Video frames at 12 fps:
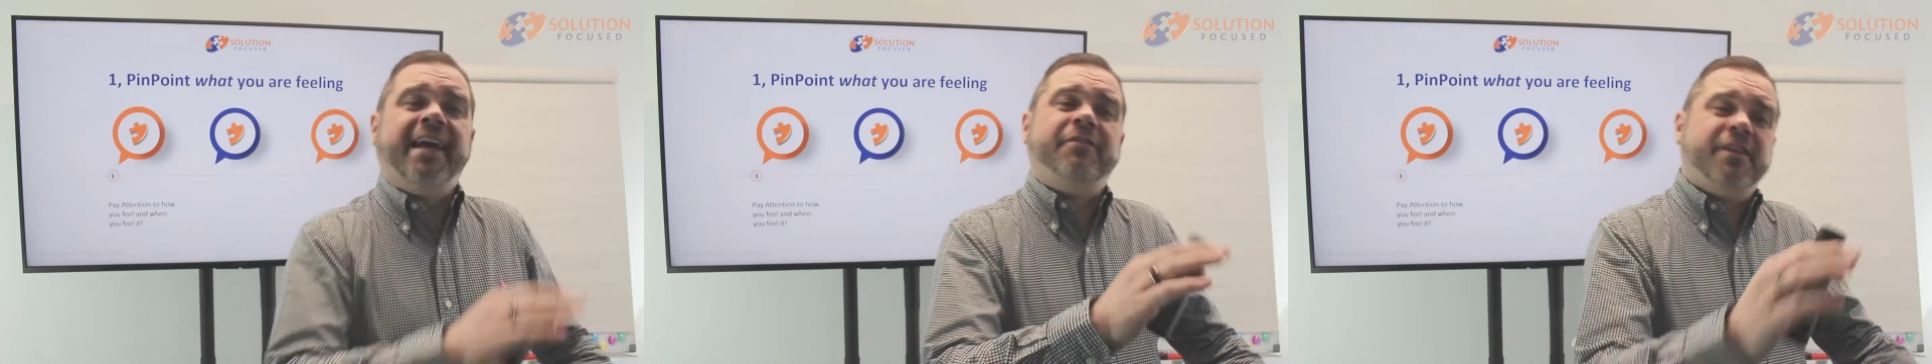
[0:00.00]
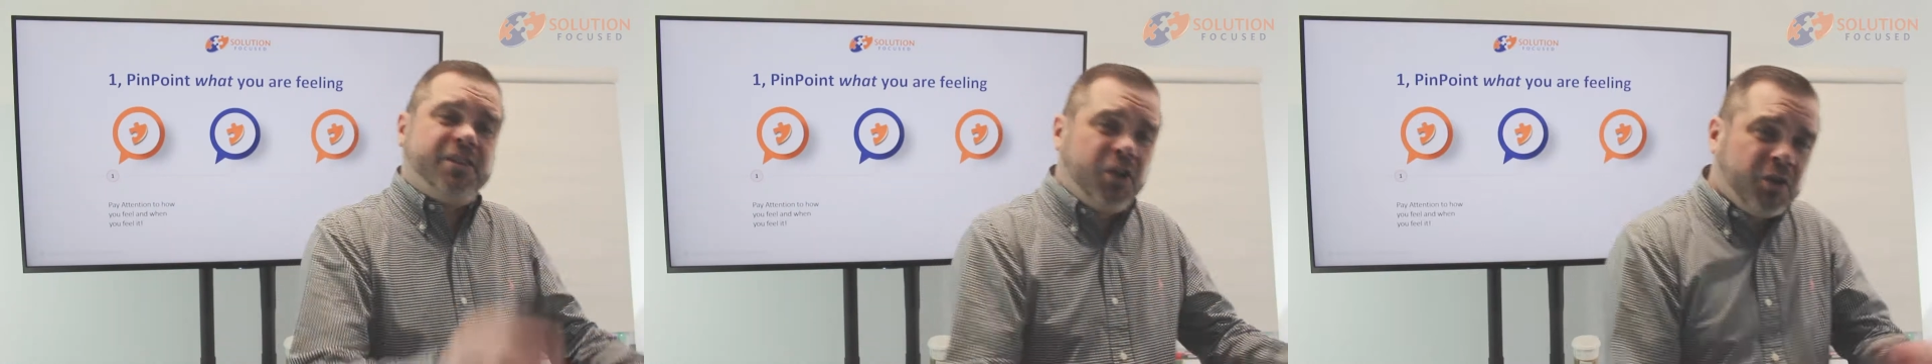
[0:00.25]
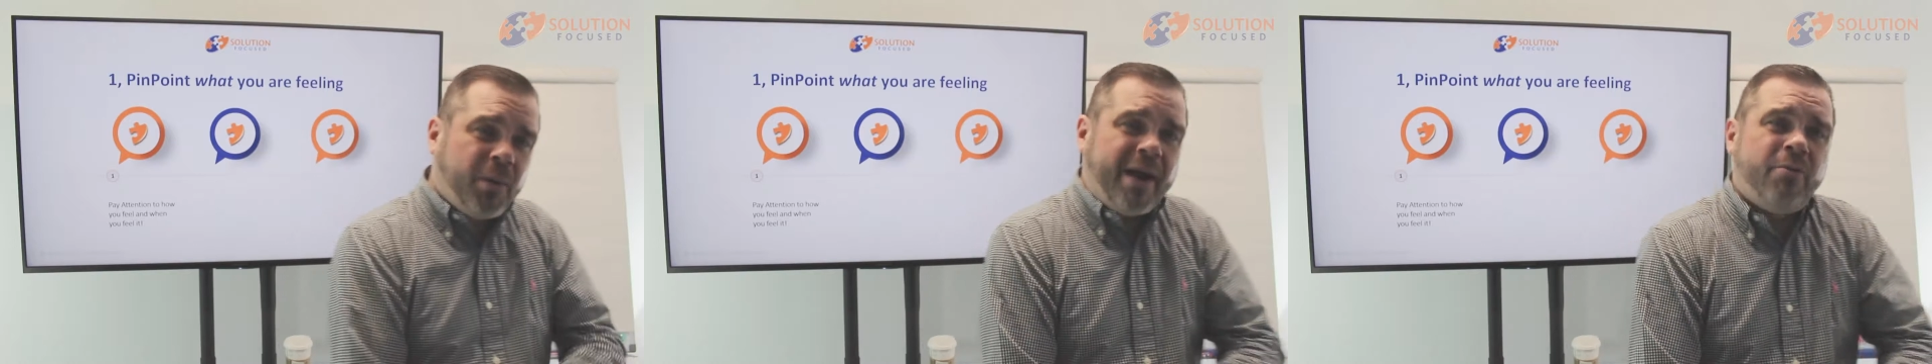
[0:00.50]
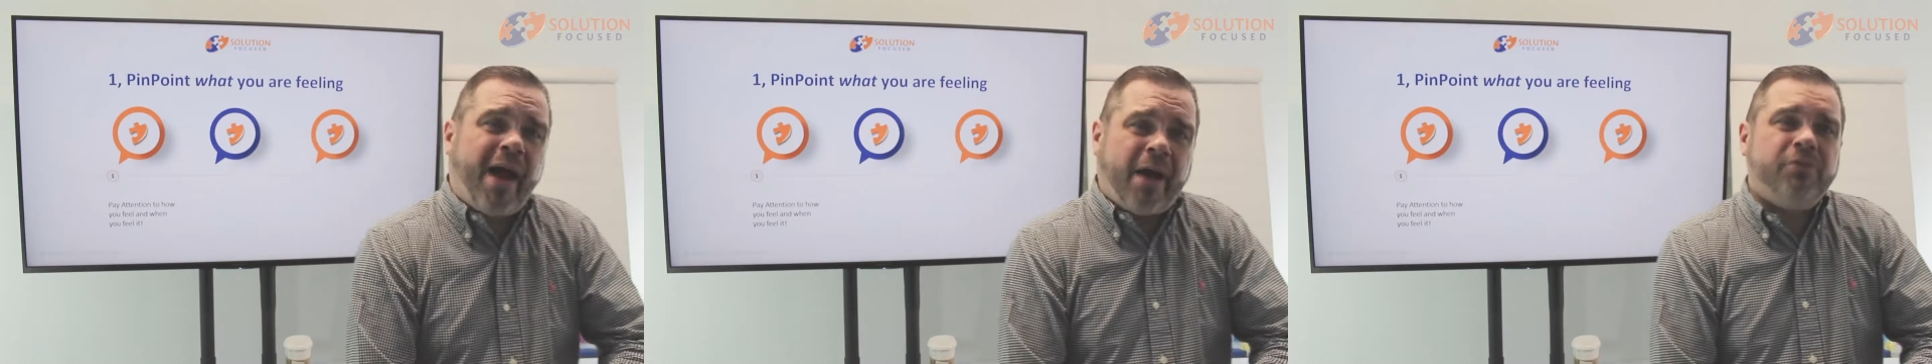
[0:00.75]
If it's the other
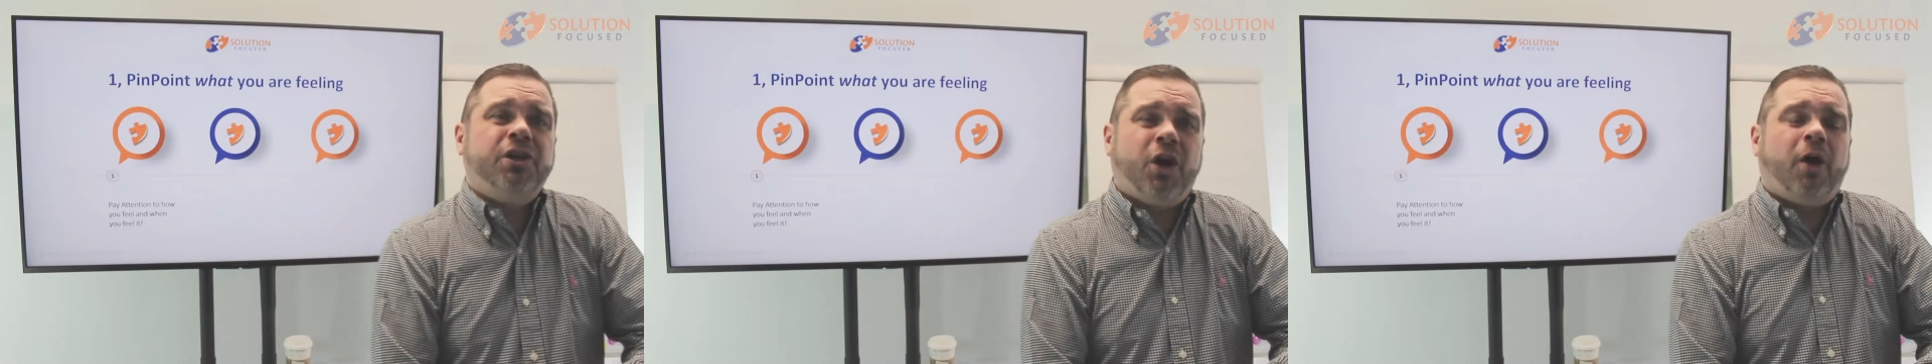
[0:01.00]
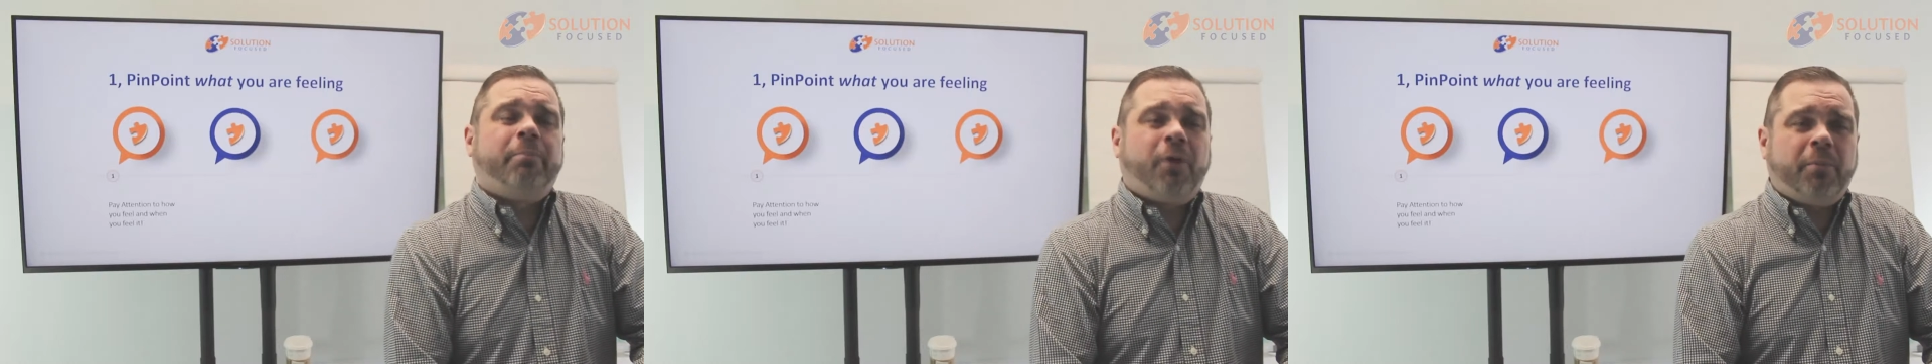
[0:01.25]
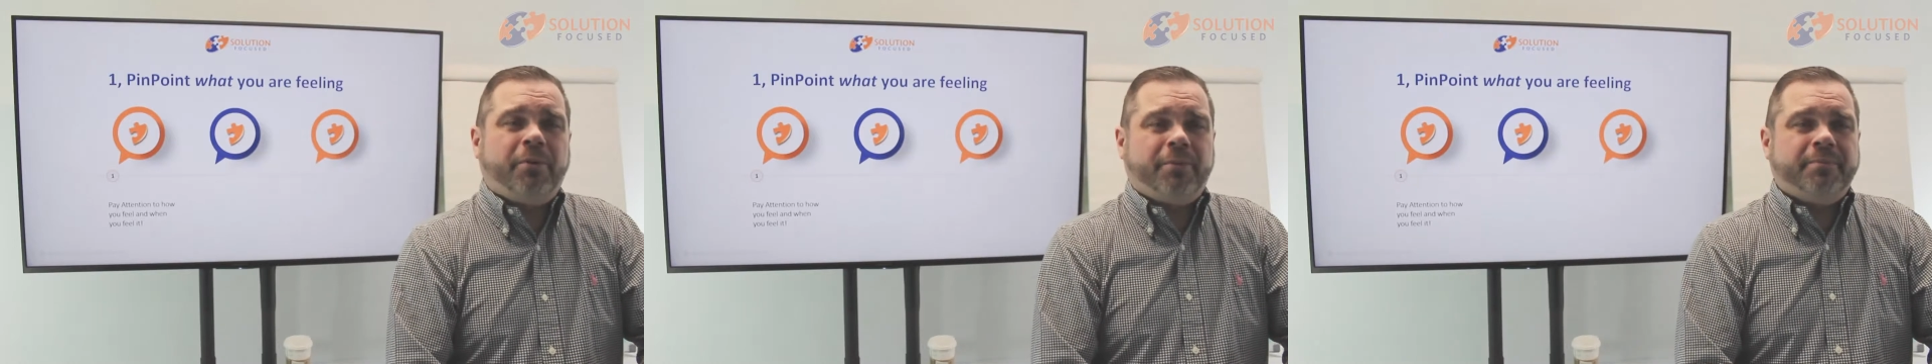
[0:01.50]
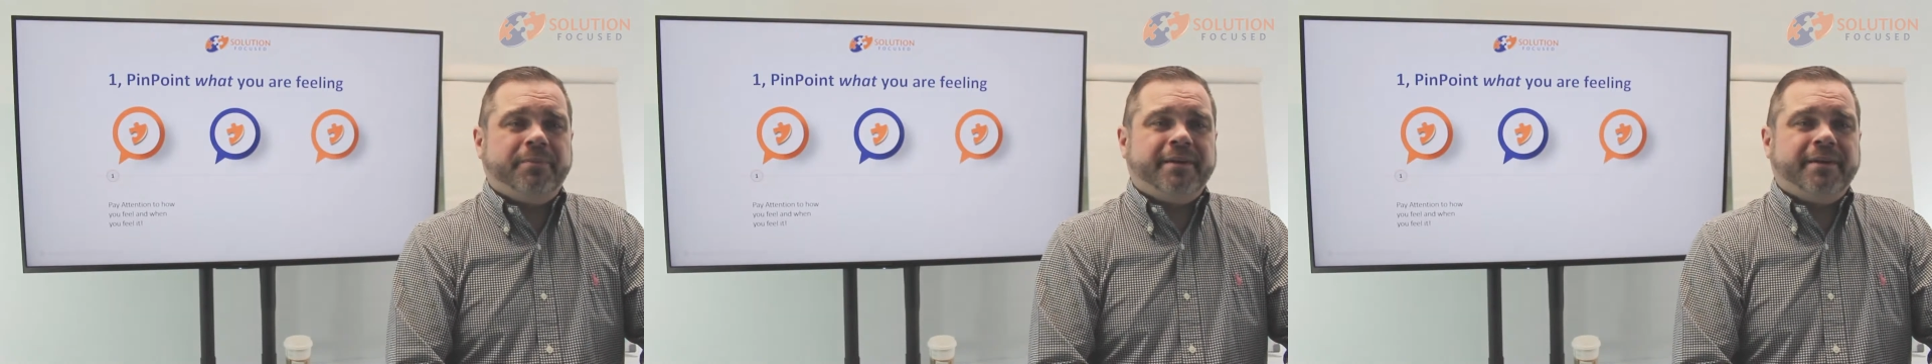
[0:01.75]
way around, you've got a problem.